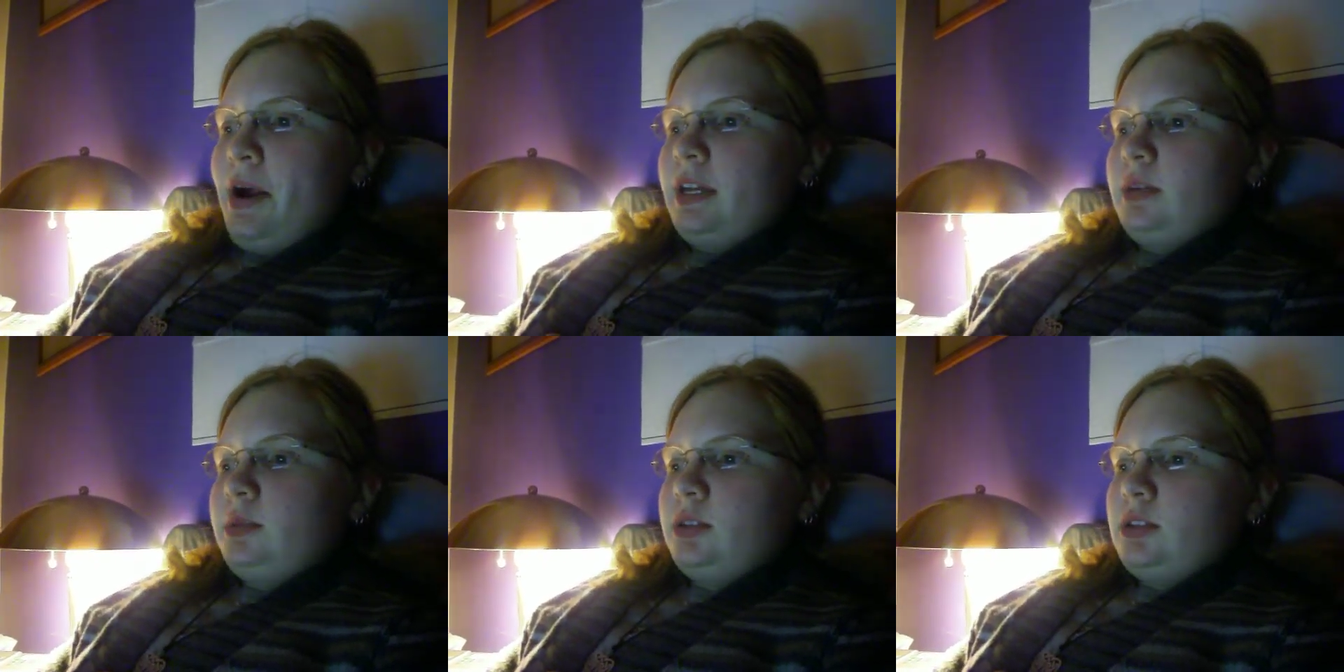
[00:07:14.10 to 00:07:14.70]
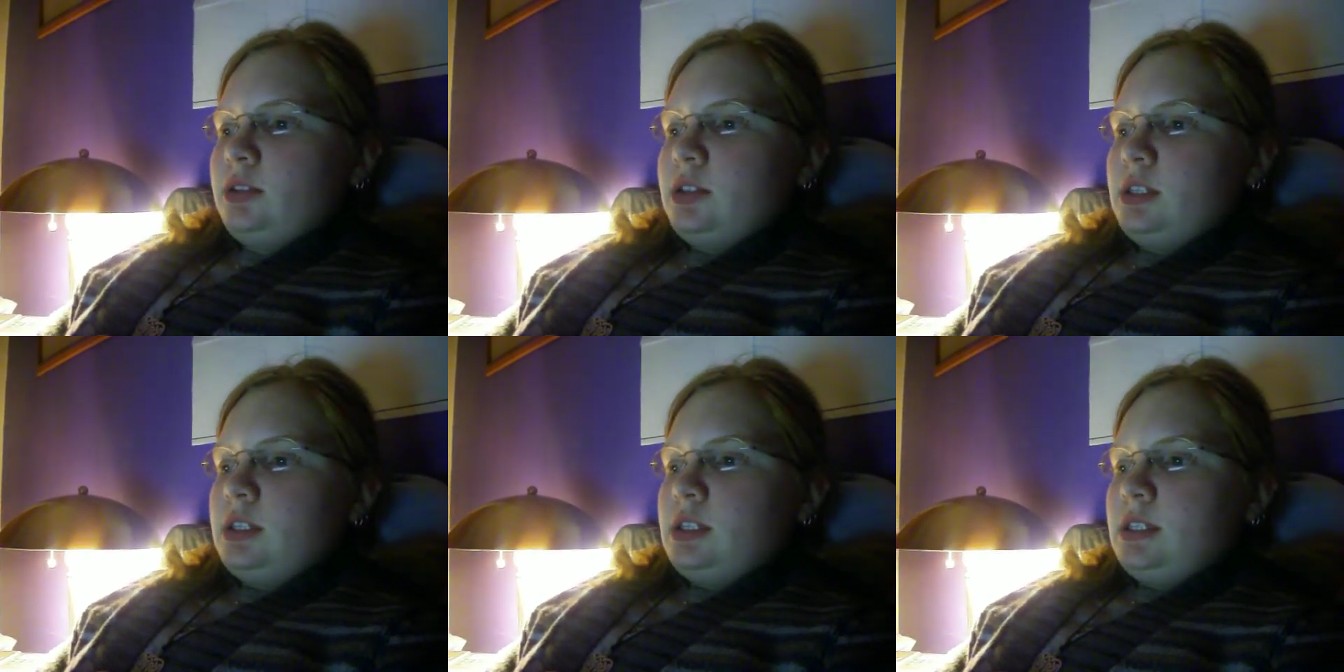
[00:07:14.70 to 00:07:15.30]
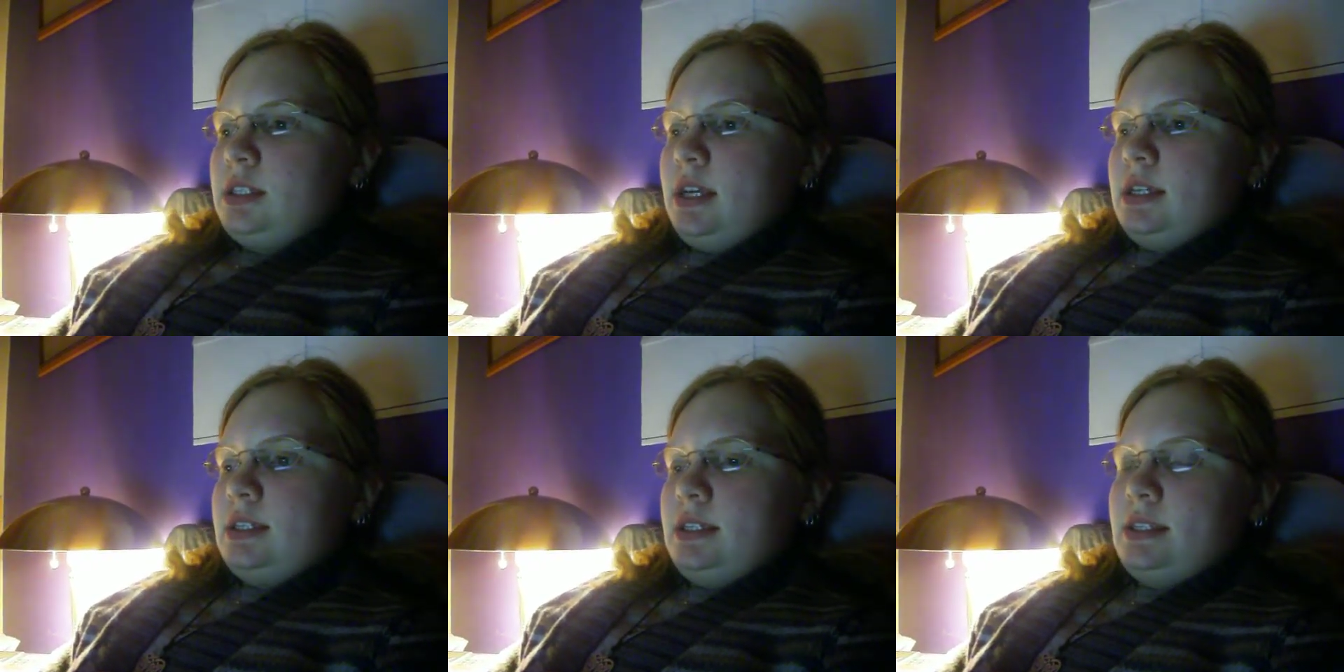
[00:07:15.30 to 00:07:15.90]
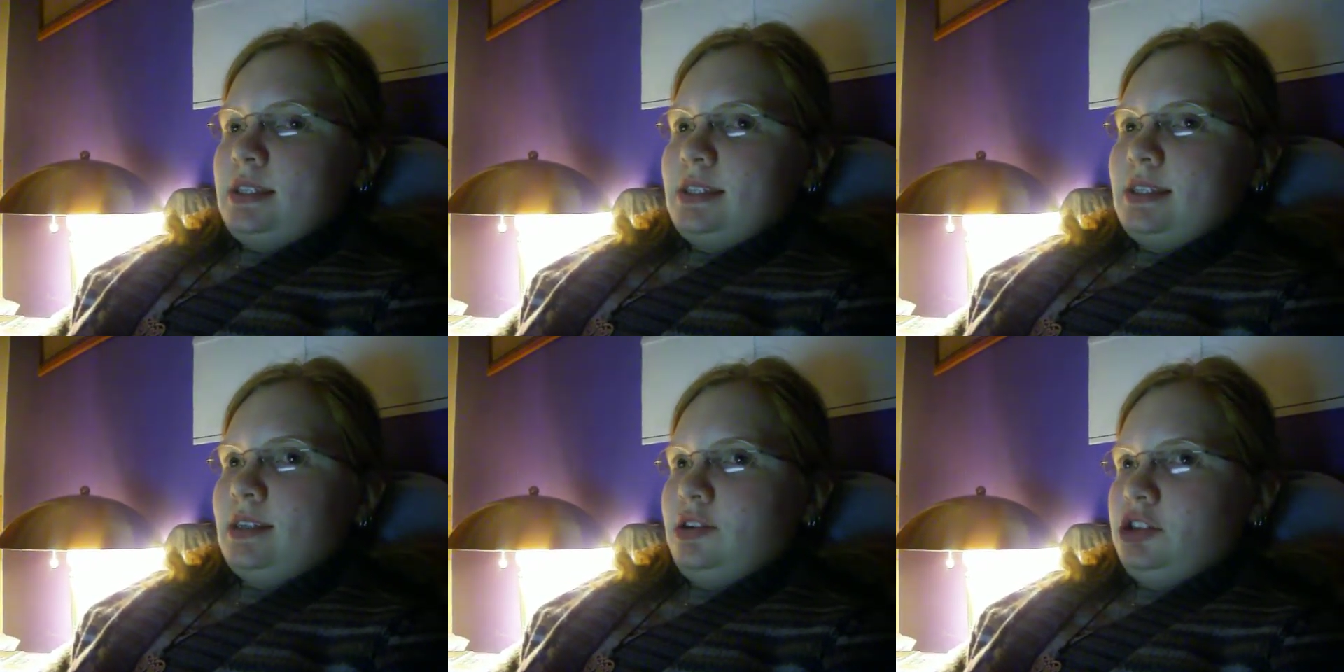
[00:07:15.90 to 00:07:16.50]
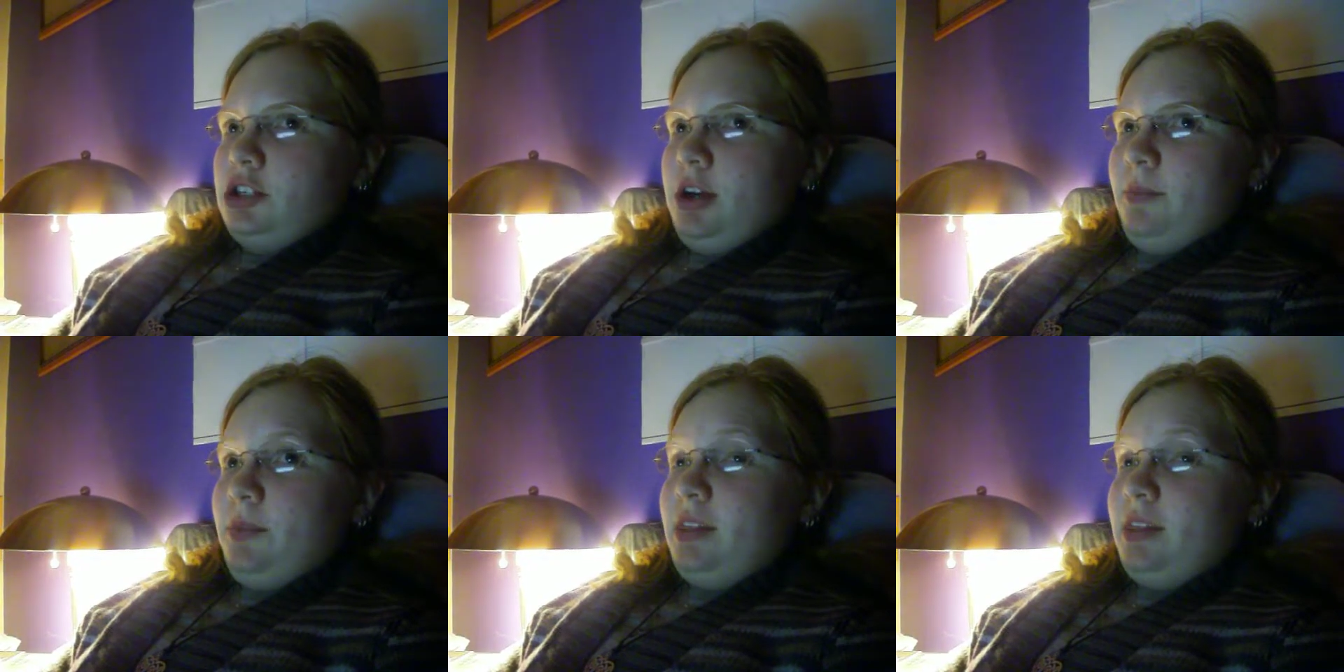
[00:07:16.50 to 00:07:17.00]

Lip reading: Number 6 is Saoirse,